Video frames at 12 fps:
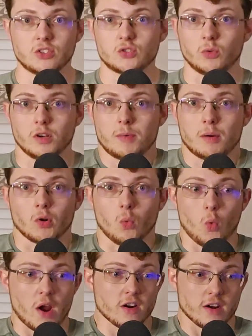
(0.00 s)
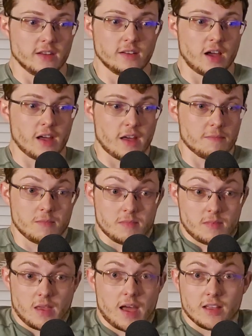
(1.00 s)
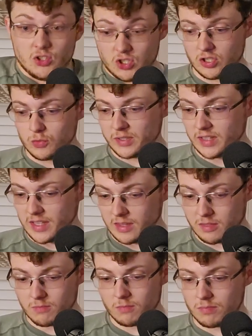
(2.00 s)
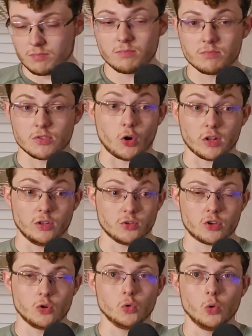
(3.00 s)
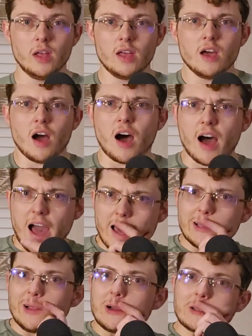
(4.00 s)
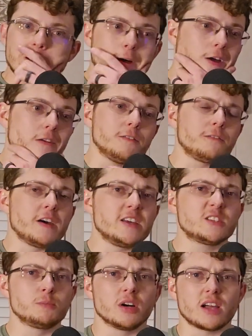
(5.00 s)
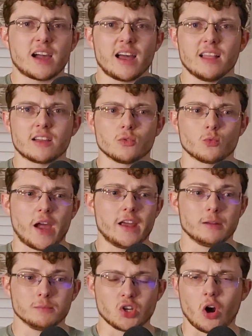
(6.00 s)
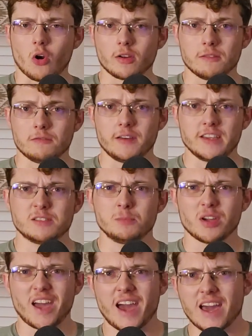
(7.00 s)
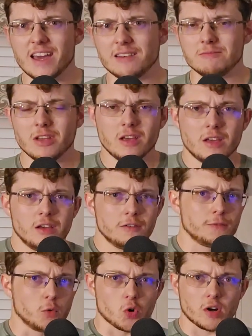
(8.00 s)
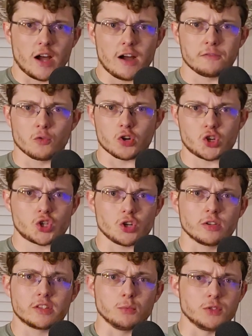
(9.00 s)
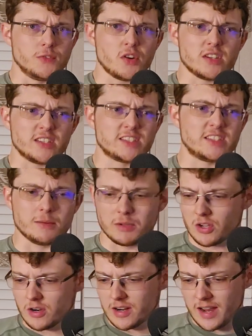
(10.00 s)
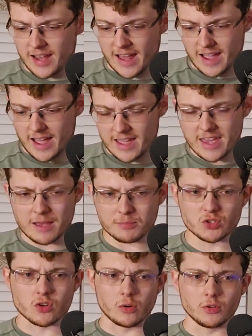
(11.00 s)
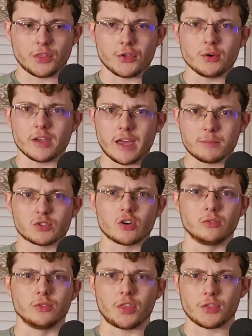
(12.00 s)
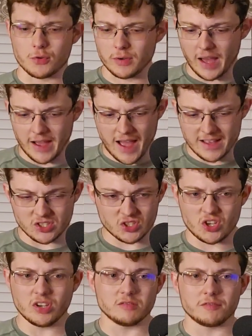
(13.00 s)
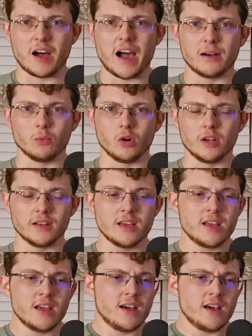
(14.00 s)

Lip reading: I just wanted to be able to wear it. I genuinely thought it looked cool. I had looked on Facebook. I got like a random targeted Facebook ad for a shirt that was very similar, and I kept scrolling through, and I just couldn't find one.